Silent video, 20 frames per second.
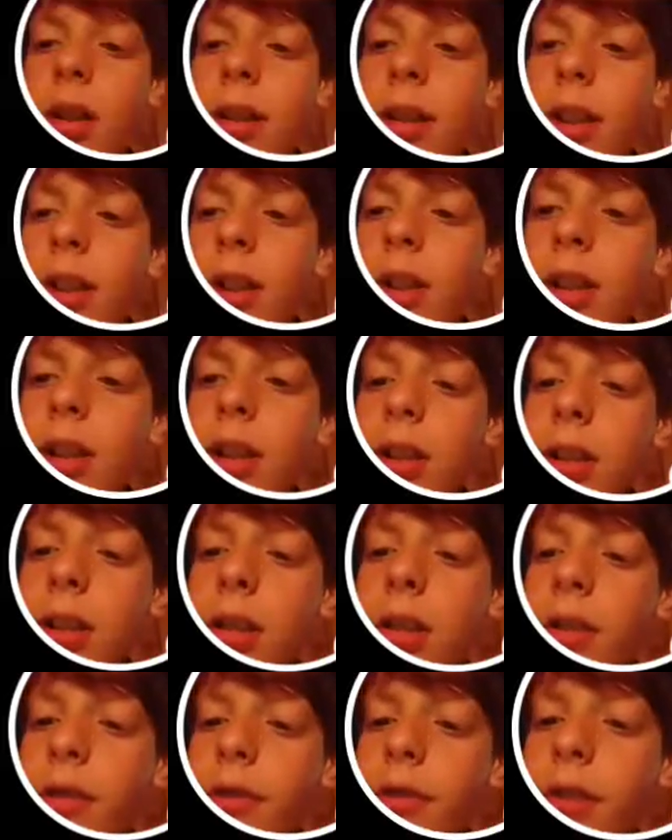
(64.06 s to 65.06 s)
think this is
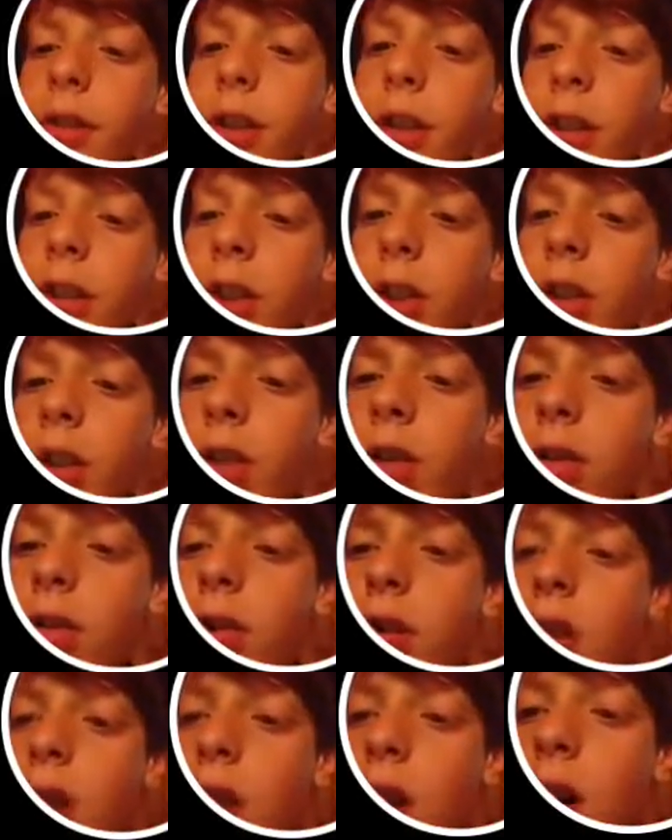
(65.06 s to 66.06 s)
unfinished.
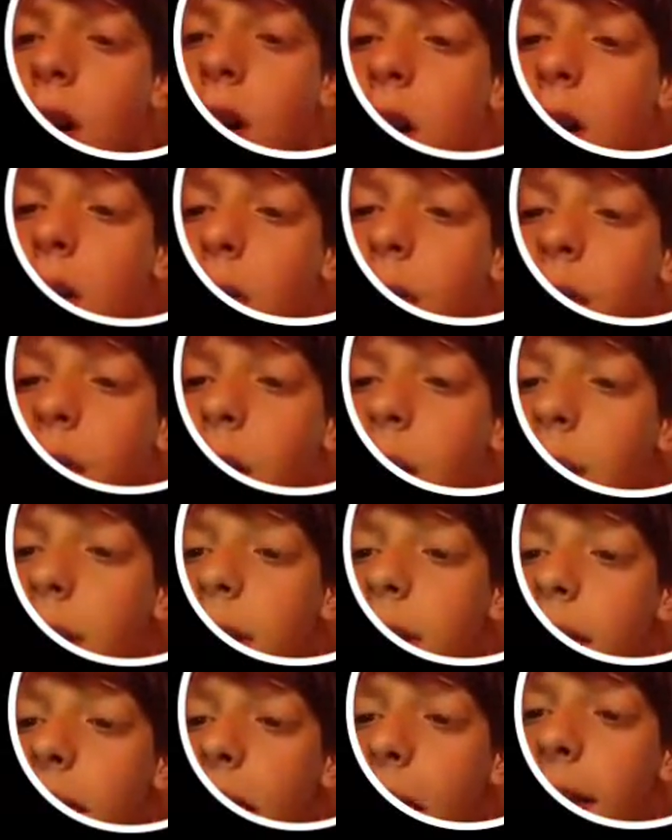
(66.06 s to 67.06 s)
Oh, no
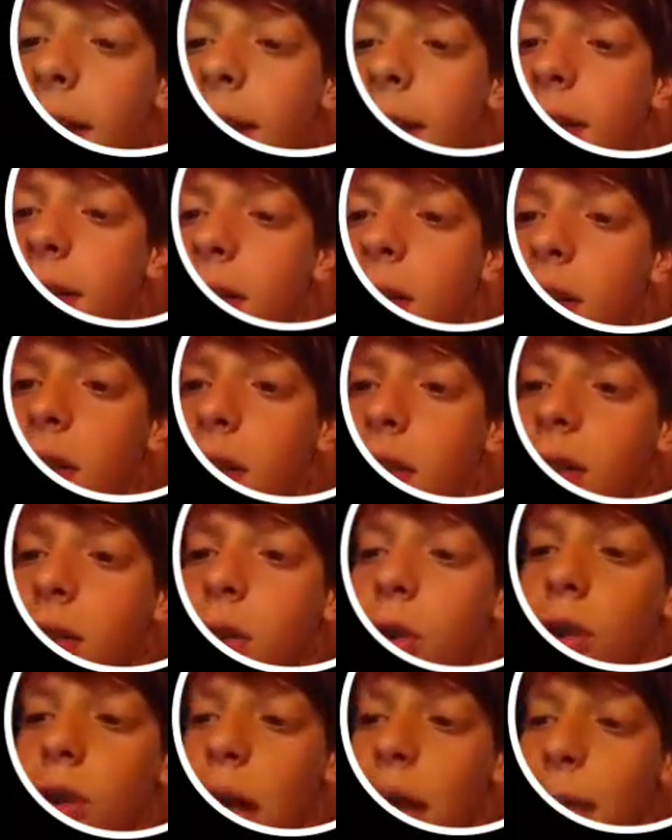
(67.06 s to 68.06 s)
it's not.
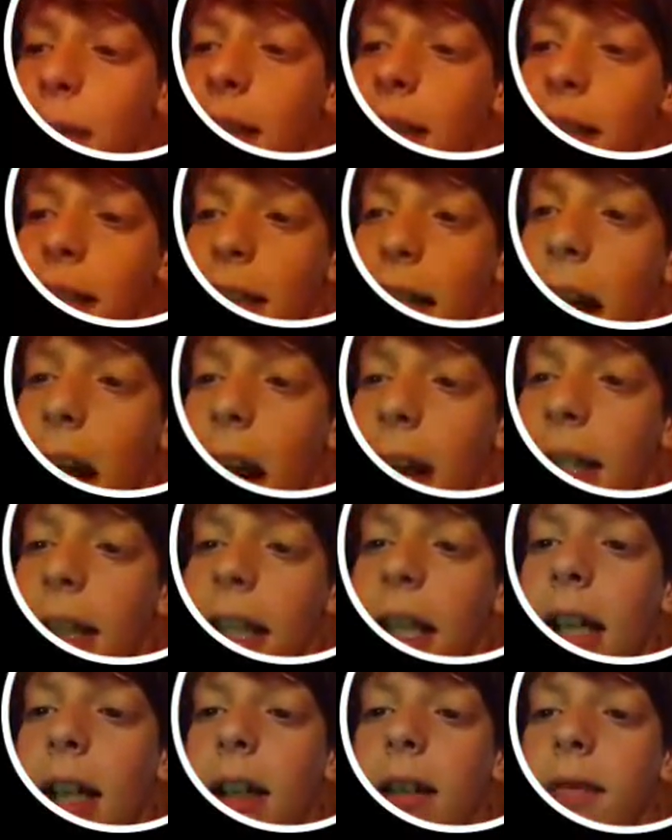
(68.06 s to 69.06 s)
No it's
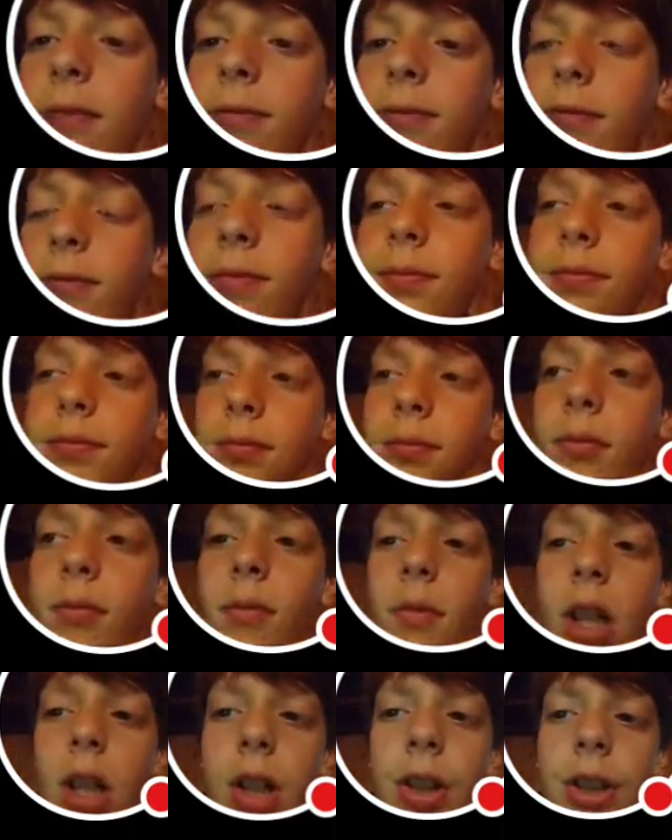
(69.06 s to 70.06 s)
not.
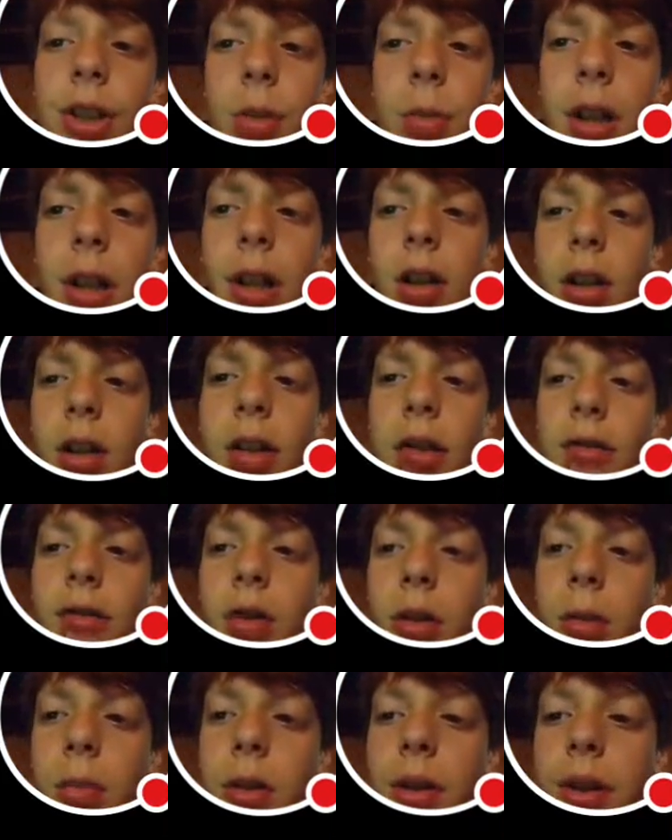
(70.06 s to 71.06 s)
So I heard a
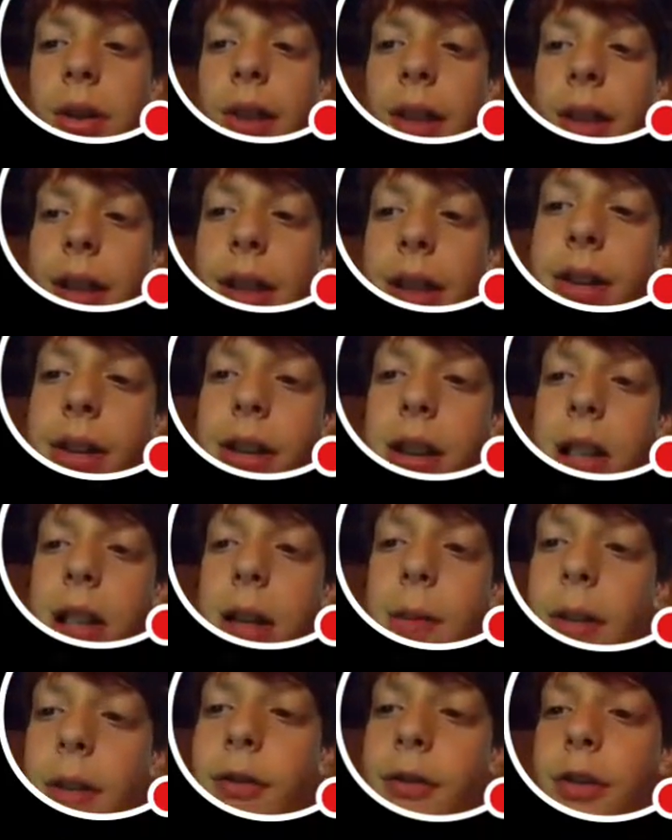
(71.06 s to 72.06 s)
rumor that
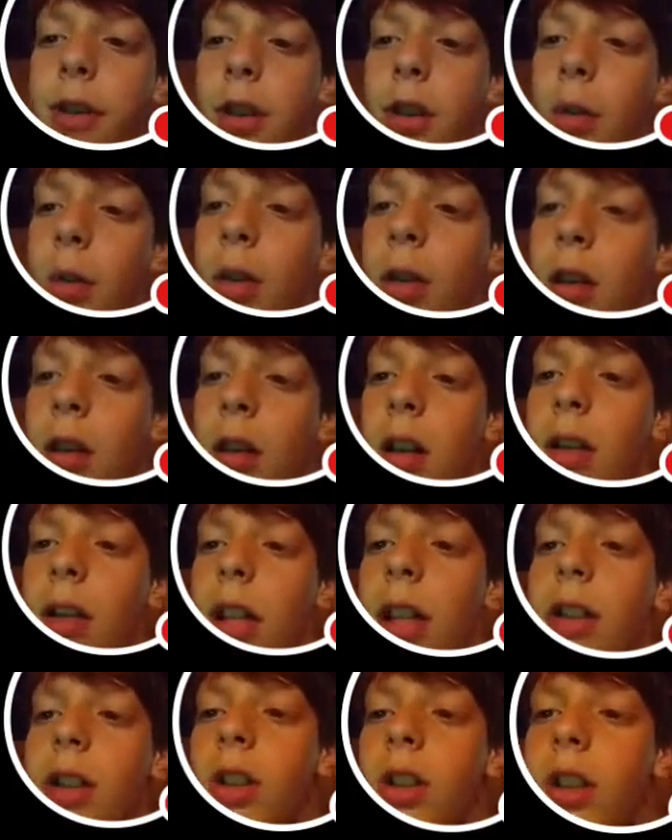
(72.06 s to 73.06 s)
um, if you
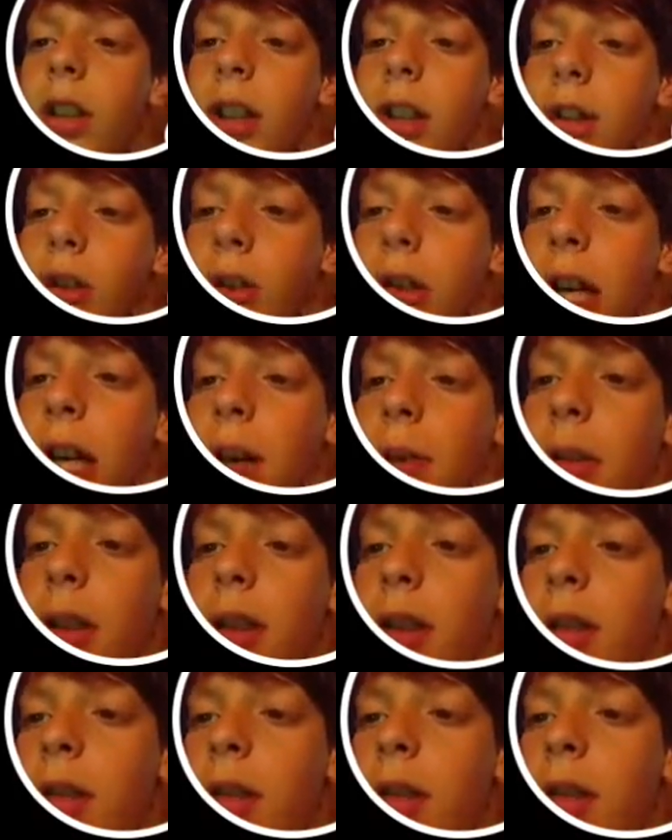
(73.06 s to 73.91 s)
let Sonic drown,